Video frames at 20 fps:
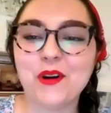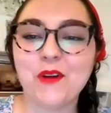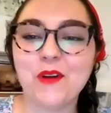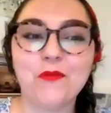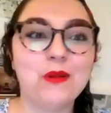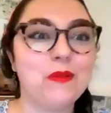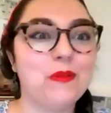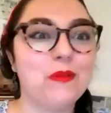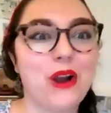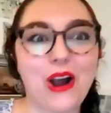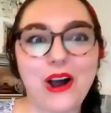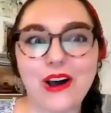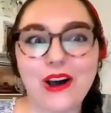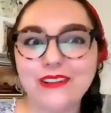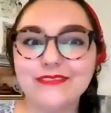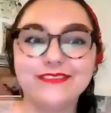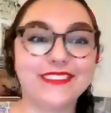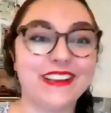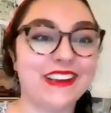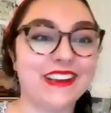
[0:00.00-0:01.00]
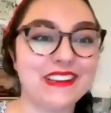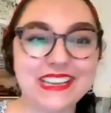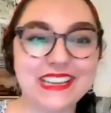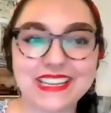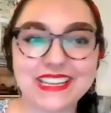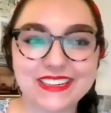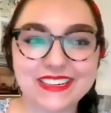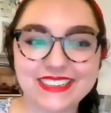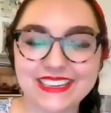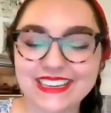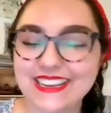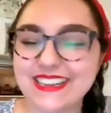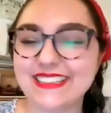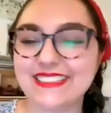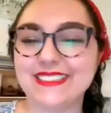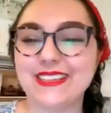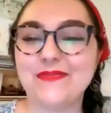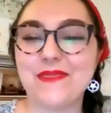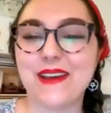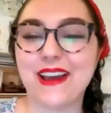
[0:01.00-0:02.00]
We were all very
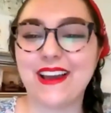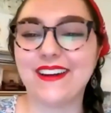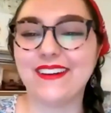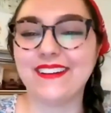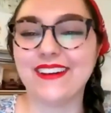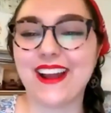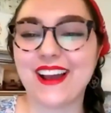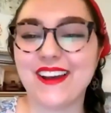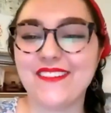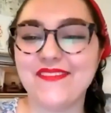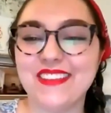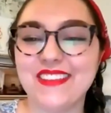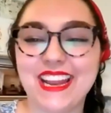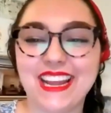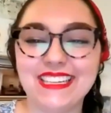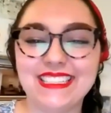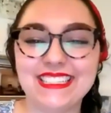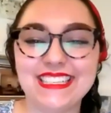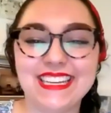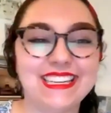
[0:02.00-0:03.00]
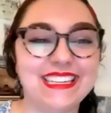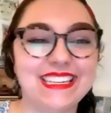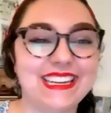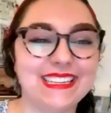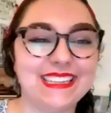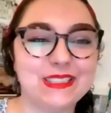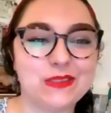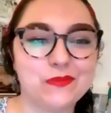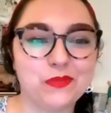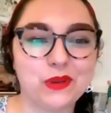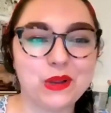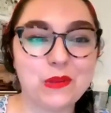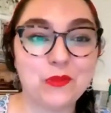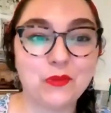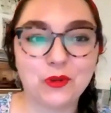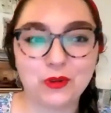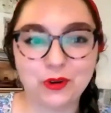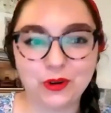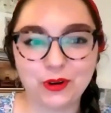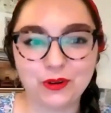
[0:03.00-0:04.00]
curious about the 1989 Supreme
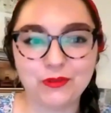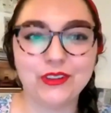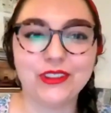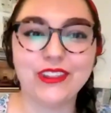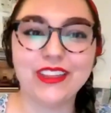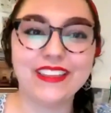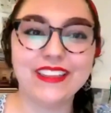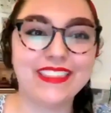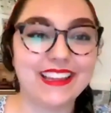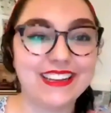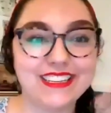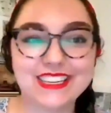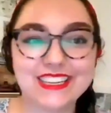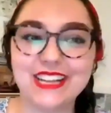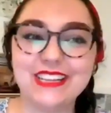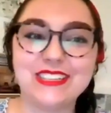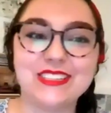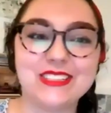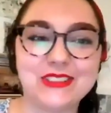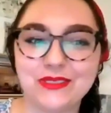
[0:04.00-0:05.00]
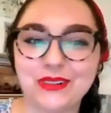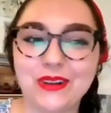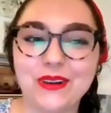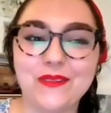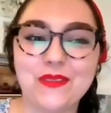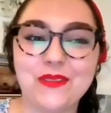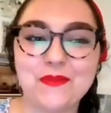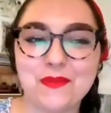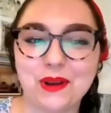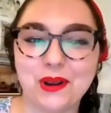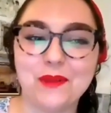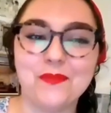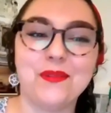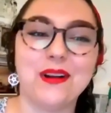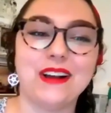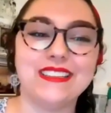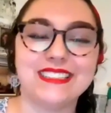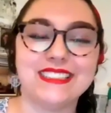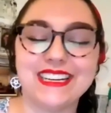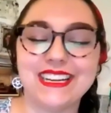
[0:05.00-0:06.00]
Court ruling that changed the role of the borough
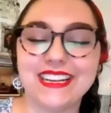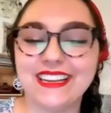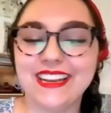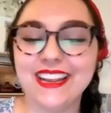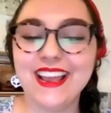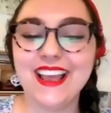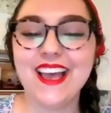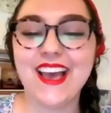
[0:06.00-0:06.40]
president.